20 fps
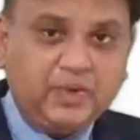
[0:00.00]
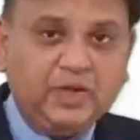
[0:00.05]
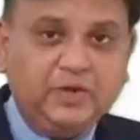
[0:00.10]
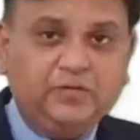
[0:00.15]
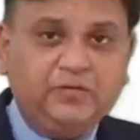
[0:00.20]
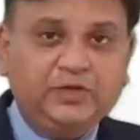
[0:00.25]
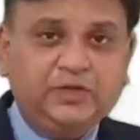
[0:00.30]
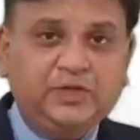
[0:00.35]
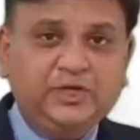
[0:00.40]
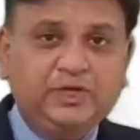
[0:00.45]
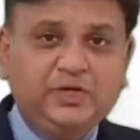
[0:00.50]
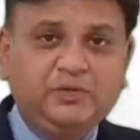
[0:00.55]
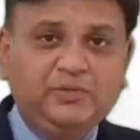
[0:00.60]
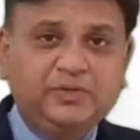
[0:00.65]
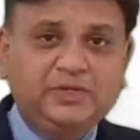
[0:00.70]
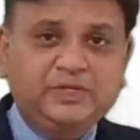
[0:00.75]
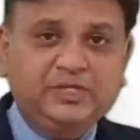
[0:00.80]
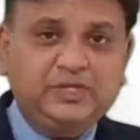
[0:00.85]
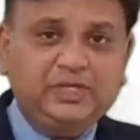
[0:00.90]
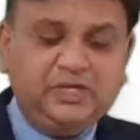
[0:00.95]
for the new
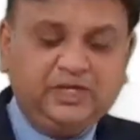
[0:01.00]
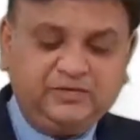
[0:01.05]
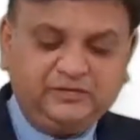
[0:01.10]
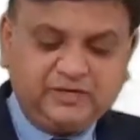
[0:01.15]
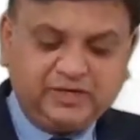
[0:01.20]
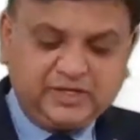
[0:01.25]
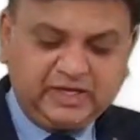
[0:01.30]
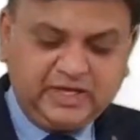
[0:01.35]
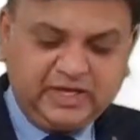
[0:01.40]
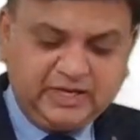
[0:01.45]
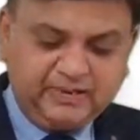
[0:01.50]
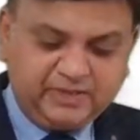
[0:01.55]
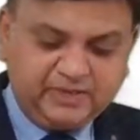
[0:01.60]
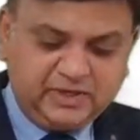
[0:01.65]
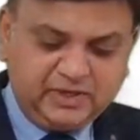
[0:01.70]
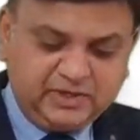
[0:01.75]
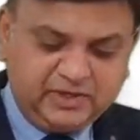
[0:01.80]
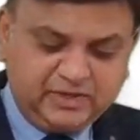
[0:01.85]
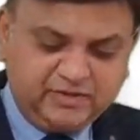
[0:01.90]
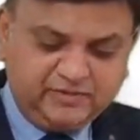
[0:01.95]
machinery. Working capital
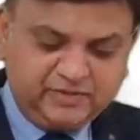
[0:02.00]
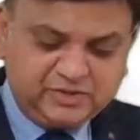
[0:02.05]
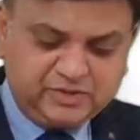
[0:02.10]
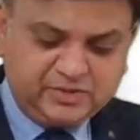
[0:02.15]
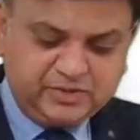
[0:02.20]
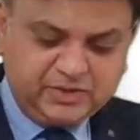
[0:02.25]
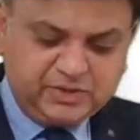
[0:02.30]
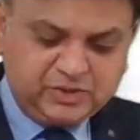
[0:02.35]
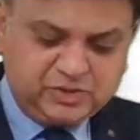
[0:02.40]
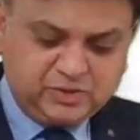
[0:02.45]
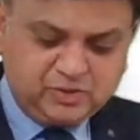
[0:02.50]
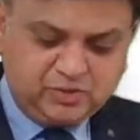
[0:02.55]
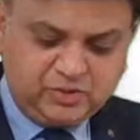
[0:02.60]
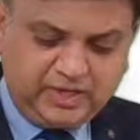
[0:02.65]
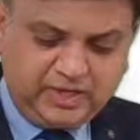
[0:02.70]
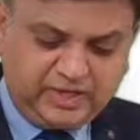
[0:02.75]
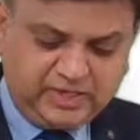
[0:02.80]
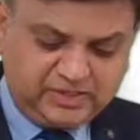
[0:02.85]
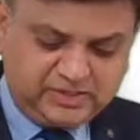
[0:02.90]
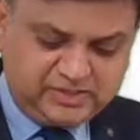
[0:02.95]
investment is 2
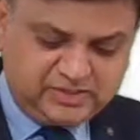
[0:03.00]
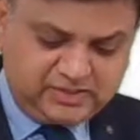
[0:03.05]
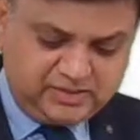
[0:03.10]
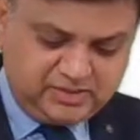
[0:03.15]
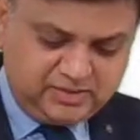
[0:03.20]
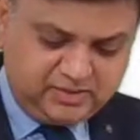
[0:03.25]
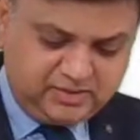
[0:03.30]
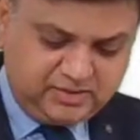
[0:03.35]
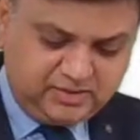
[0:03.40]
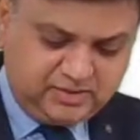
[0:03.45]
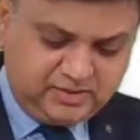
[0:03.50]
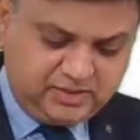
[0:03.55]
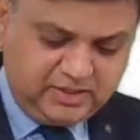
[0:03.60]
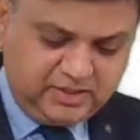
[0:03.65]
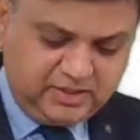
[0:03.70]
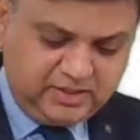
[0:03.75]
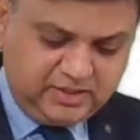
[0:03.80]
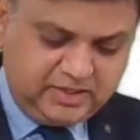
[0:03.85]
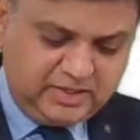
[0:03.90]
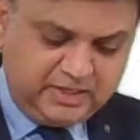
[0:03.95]
lakhs
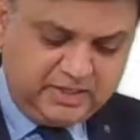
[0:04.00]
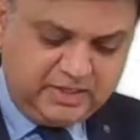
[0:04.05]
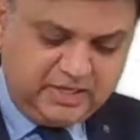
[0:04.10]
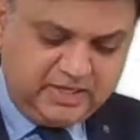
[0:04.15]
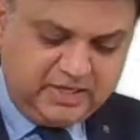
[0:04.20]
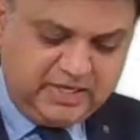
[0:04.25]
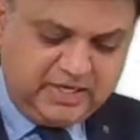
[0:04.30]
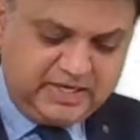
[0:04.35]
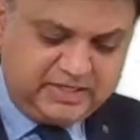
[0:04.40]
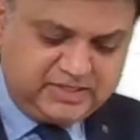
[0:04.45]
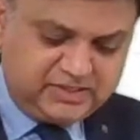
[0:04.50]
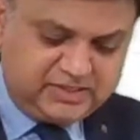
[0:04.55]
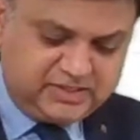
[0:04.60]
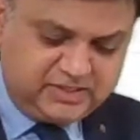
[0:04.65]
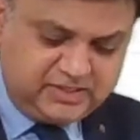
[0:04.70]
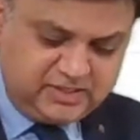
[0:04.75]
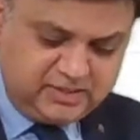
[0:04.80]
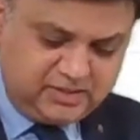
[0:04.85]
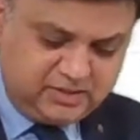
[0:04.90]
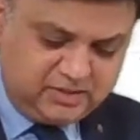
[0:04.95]
less
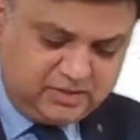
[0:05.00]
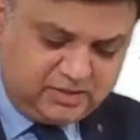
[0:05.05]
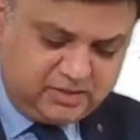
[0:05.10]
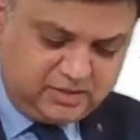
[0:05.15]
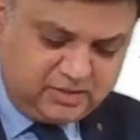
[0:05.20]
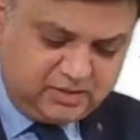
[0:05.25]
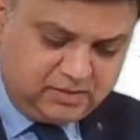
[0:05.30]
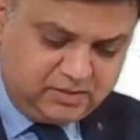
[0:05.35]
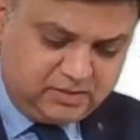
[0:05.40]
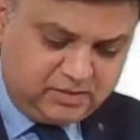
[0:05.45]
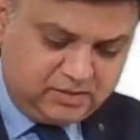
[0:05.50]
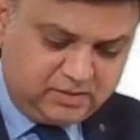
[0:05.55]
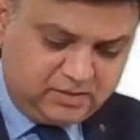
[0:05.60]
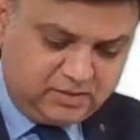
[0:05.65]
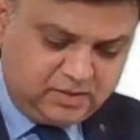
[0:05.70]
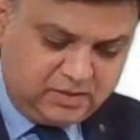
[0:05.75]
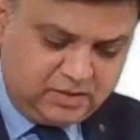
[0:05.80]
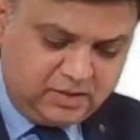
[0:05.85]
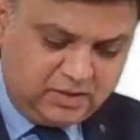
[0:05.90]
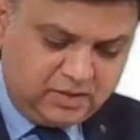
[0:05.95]

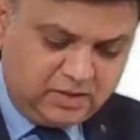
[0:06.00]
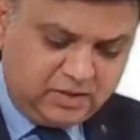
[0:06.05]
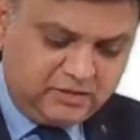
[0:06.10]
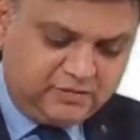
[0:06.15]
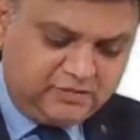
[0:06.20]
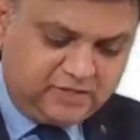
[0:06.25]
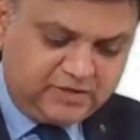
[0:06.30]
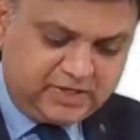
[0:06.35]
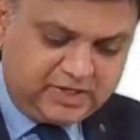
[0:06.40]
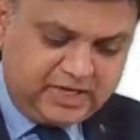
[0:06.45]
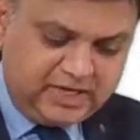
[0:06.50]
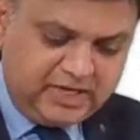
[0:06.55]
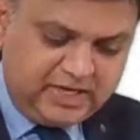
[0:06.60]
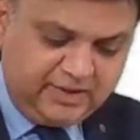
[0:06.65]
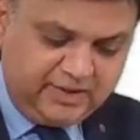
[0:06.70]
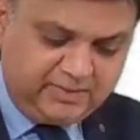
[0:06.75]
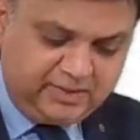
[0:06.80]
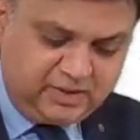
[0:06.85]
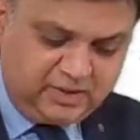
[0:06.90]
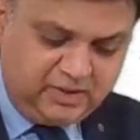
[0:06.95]
working
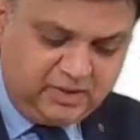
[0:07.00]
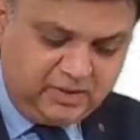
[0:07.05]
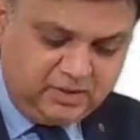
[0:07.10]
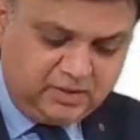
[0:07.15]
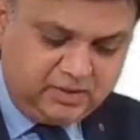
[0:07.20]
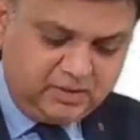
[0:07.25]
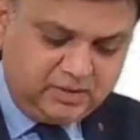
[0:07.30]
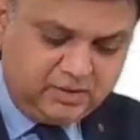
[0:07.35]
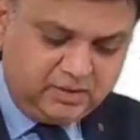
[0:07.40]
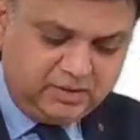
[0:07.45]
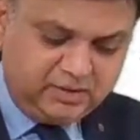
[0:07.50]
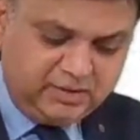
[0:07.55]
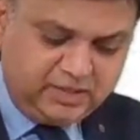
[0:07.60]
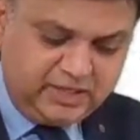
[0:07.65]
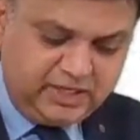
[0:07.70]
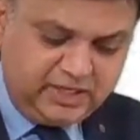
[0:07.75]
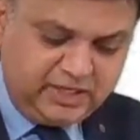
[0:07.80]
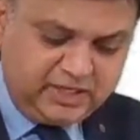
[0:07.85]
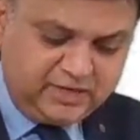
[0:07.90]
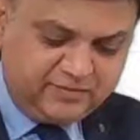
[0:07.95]
capital
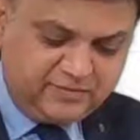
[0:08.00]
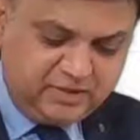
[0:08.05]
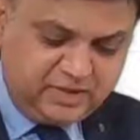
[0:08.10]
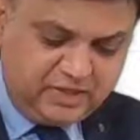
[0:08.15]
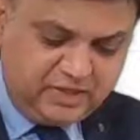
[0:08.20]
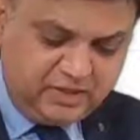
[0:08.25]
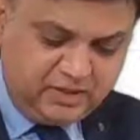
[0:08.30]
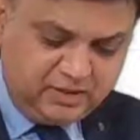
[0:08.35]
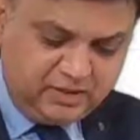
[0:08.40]
recovery